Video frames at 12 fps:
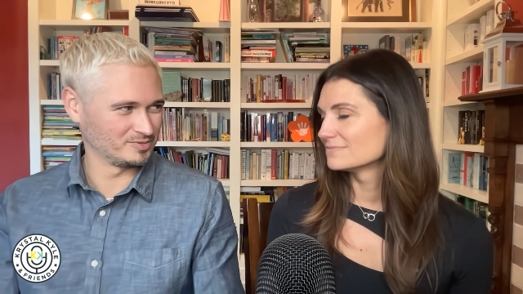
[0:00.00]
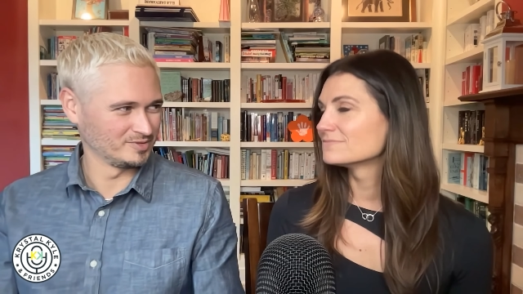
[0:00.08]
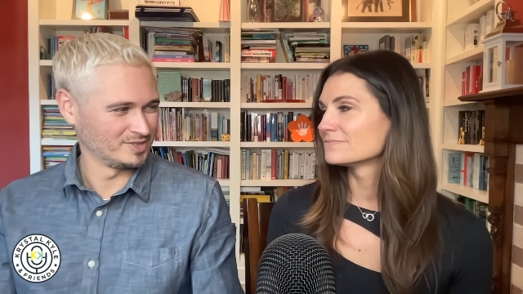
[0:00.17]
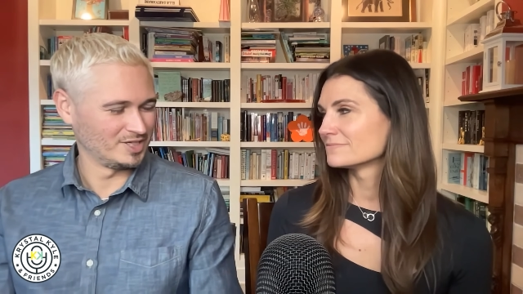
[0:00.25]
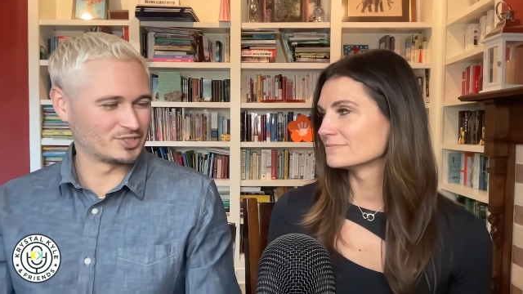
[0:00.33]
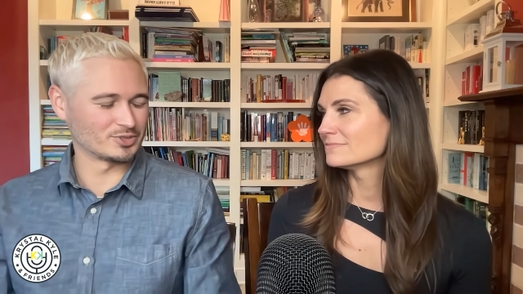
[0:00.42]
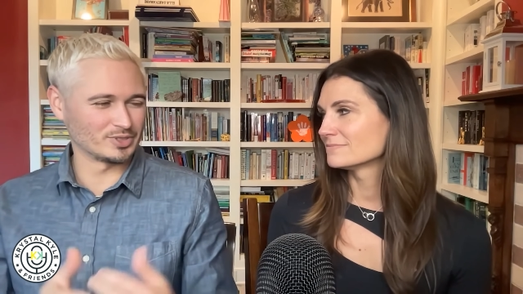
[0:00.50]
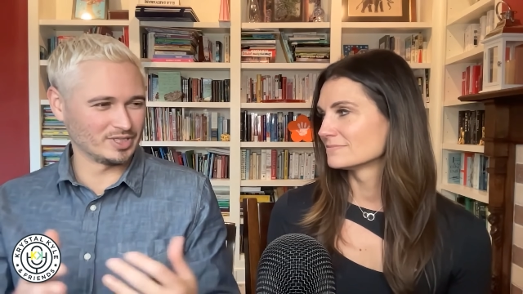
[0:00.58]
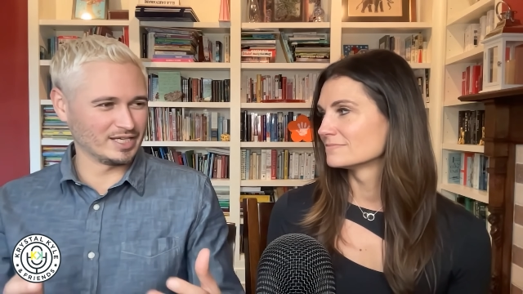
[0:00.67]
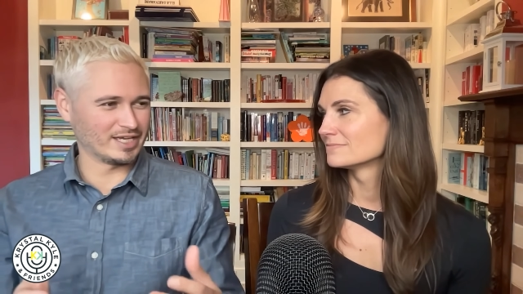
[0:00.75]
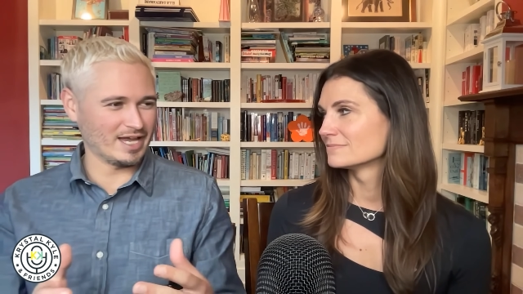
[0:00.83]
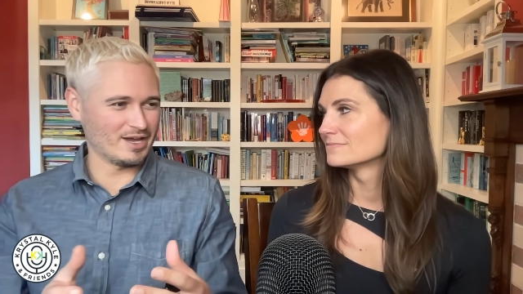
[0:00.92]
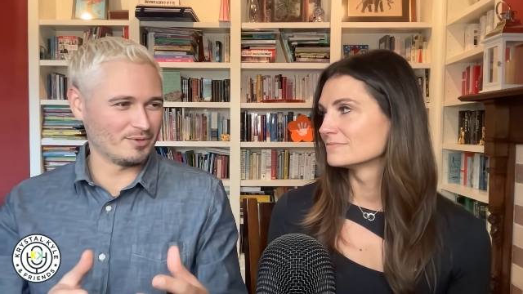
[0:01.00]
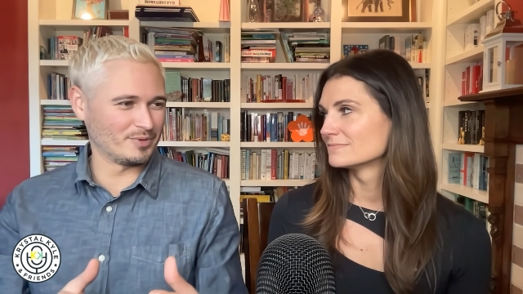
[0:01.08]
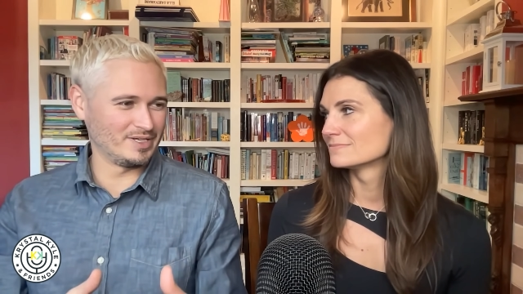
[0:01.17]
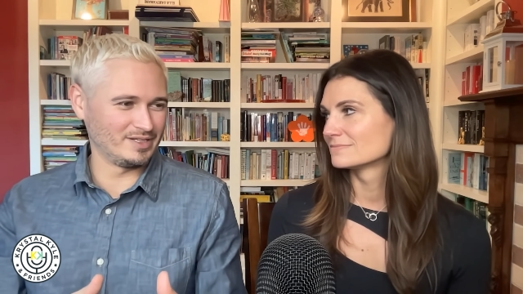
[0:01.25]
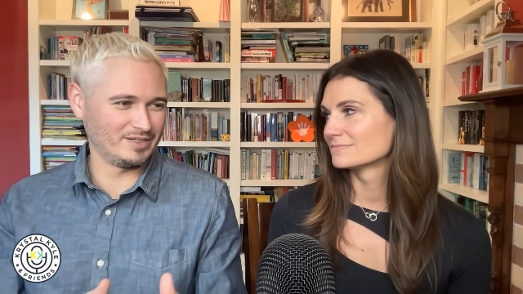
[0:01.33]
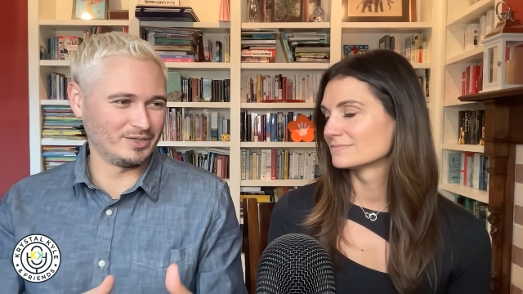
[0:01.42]
Speaker 1: mm-hmm. it's sort of like how
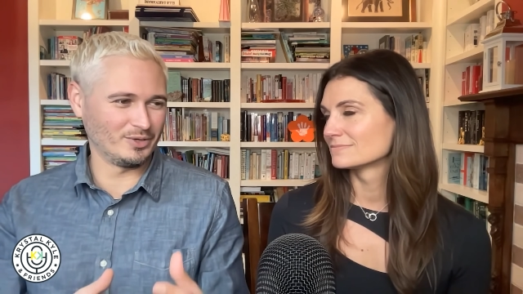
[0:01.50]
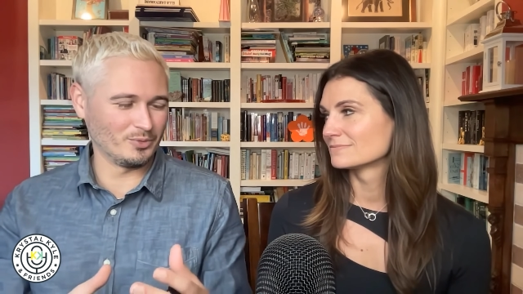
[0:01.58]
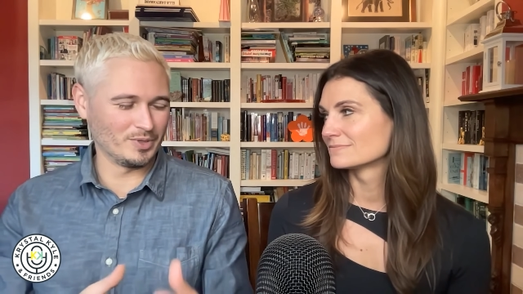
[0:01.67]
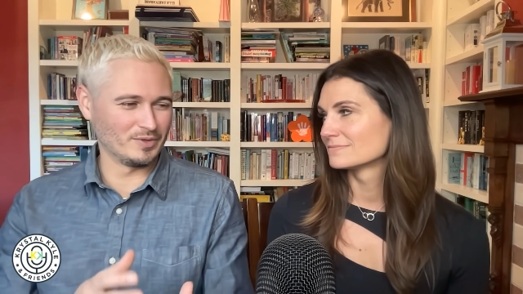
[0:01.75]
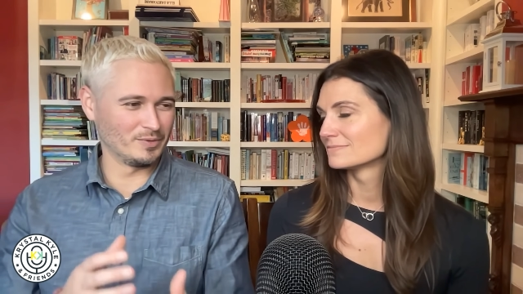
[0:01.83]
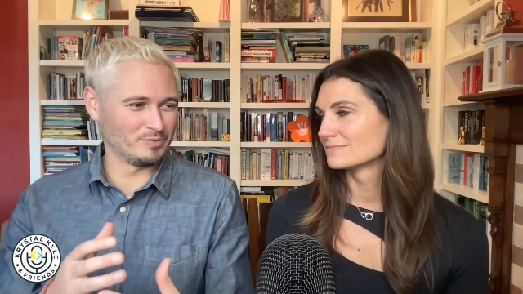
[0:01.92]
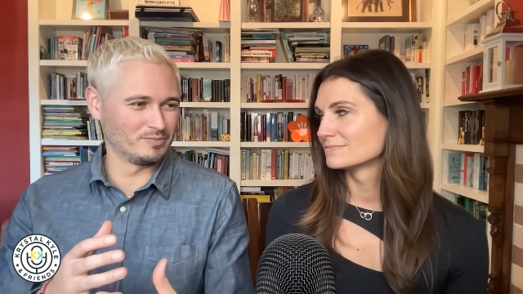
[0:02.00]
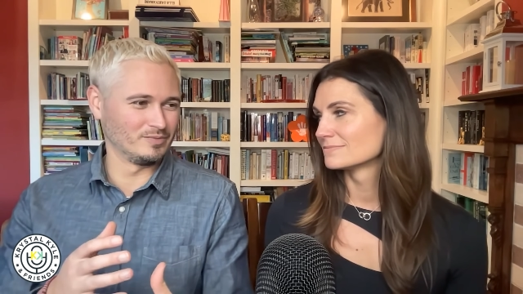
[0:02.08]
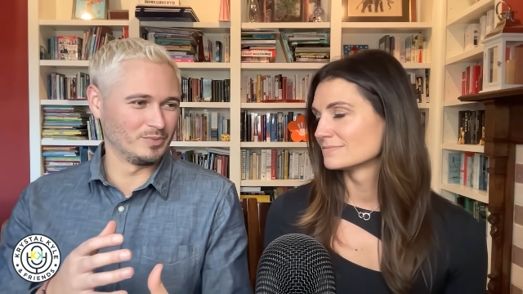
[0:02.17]
when you know when the